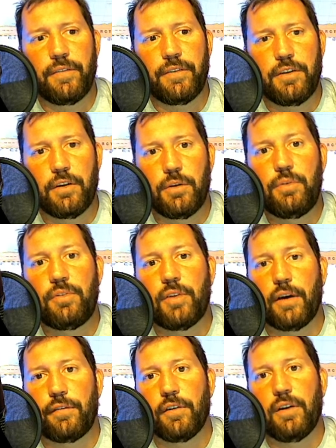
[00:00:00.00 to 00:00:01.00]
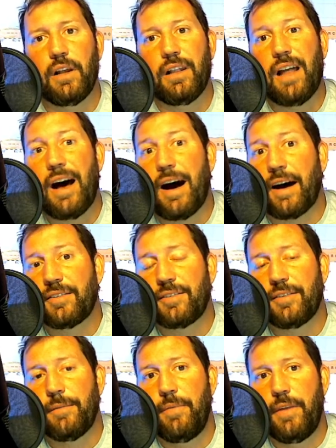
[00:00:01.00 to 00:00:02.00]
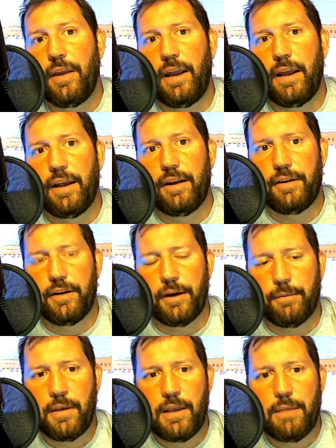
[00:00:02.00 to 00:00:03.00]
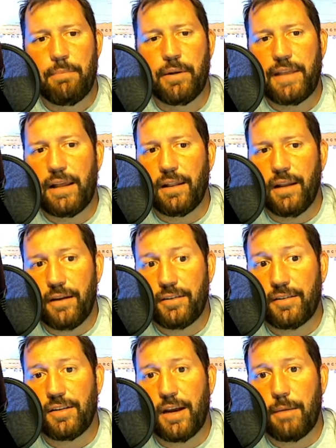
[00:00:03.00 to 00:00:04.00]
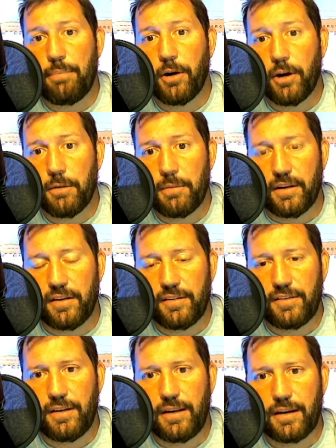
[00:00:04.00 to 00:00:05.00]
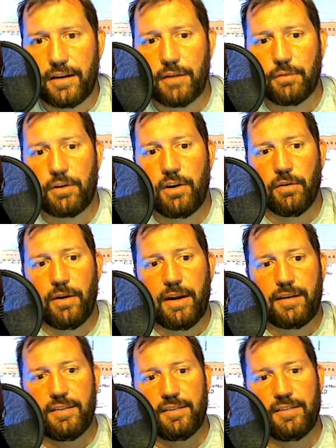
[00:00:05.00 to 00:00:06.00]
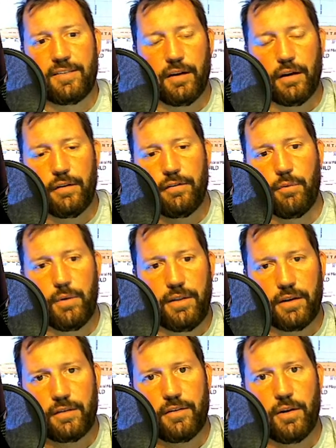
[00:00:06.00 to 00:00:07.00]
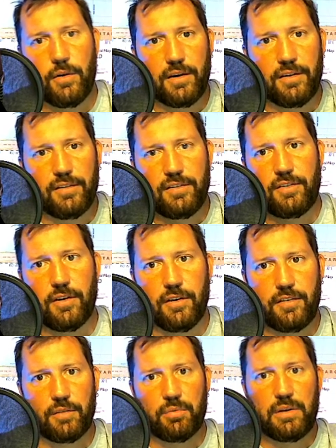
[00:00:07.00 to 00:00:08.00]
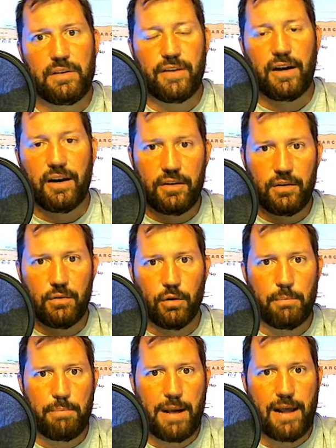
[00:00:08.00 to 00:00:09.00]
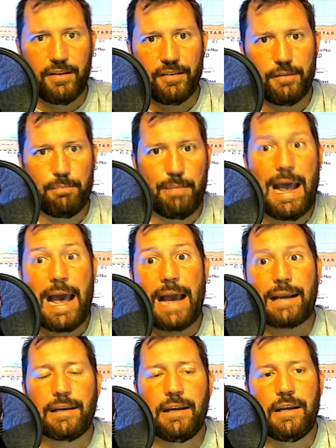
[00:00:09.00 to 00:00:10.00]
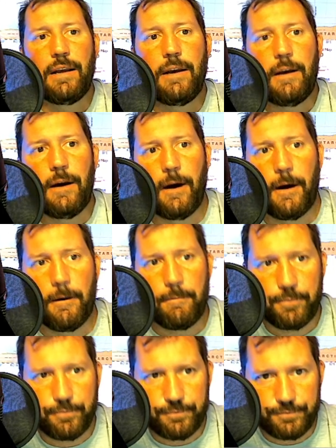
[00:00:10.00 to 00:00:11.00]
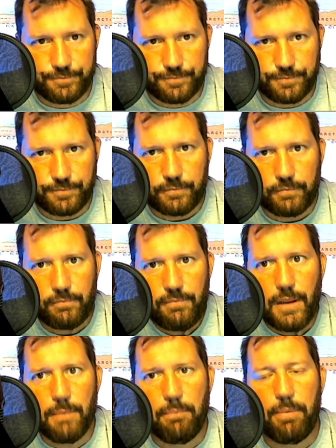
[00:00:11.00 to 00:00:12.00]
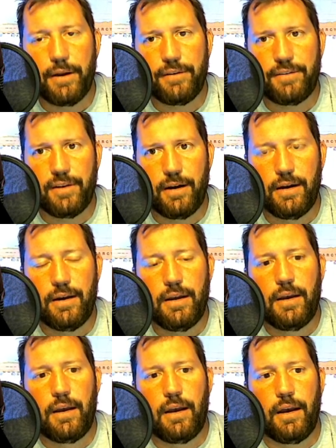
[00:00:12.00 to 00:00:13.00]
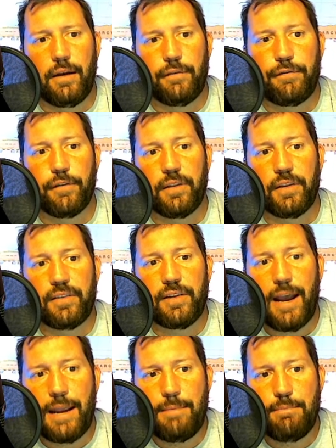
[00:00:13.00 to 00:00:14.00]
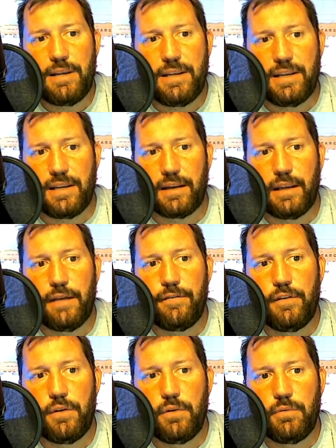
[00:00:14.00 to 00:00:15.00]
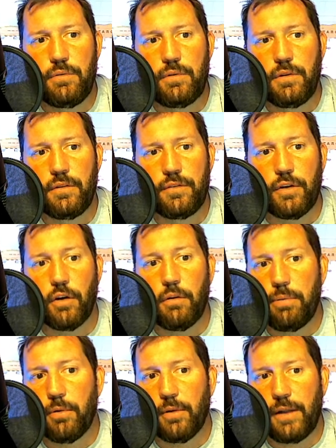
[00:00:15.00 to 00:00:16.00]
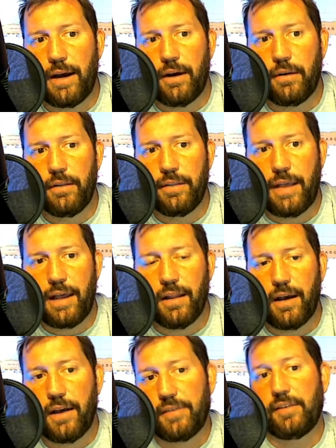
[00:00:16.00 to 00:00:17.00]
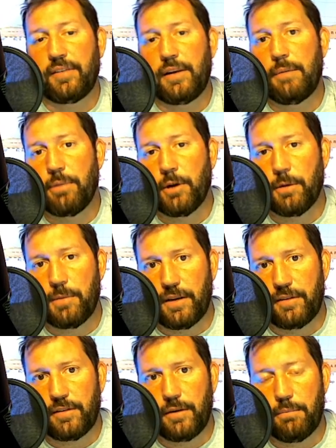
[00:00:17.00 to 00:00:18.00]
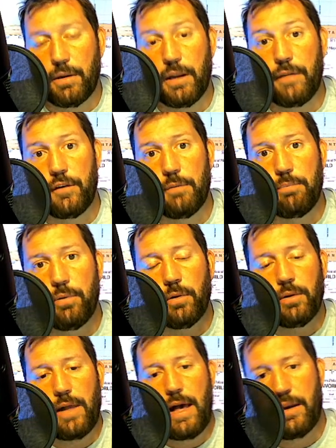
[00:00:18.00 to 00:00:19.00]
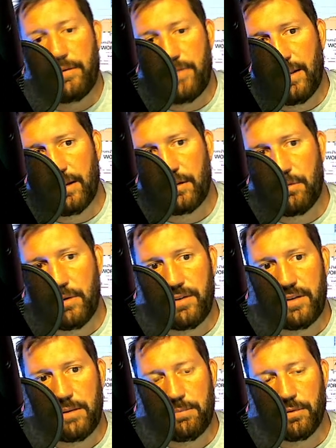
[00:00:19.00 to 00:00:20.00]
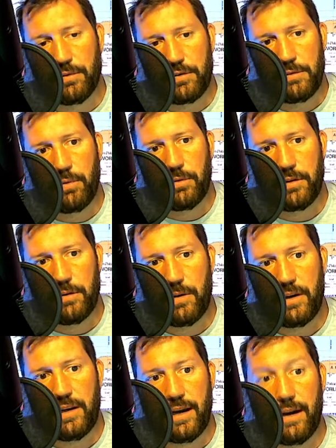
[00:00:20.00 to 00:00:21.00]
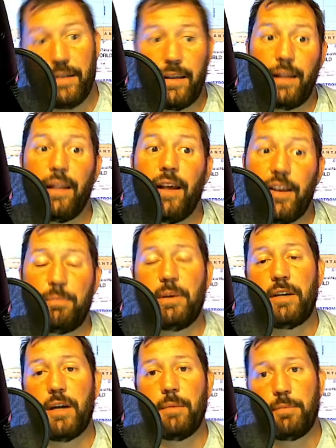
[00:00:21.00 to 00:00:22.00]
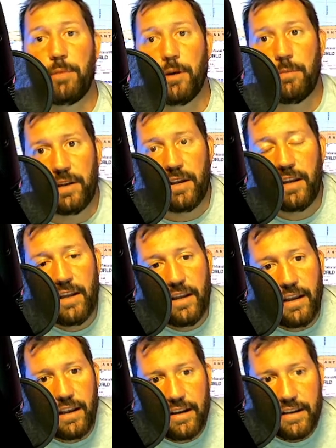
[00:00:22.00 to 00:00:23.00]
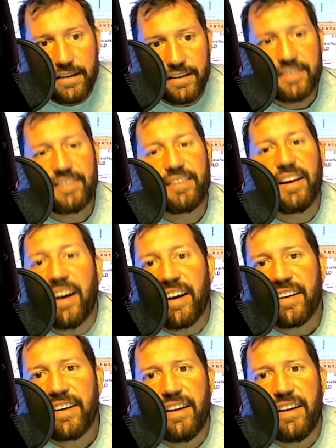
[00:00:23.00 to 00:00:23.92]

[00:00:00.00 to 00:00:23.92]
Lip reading: you suffer a loss. And but that loss is not permanent. It can correct itself when the tokens start to revalue or balance back. But for the time being, if you don't pull out, that loss is impermanent. But if you pull out of that liquidity pool and you pull your money out, that loss becomes permanent, and it can suck.